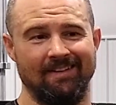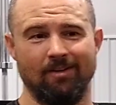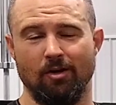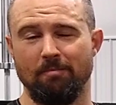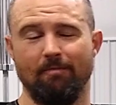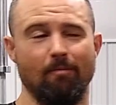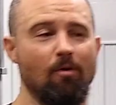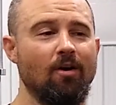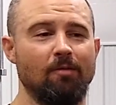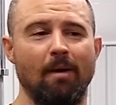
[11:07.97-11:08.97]
Correct me if I'm
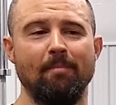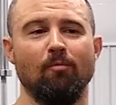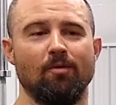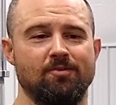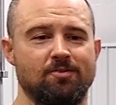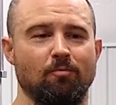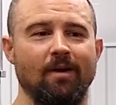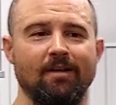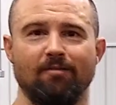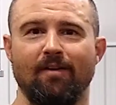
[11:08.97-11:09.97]
wrong. It might be worth just
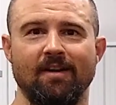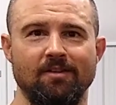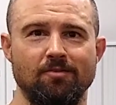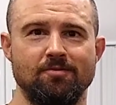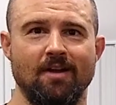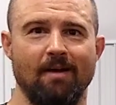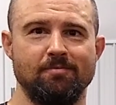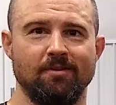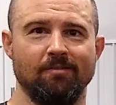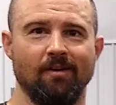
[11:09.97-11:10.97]
waiting to find a used
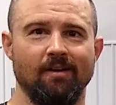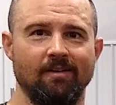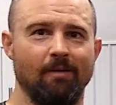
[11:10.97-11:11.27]
option. Right?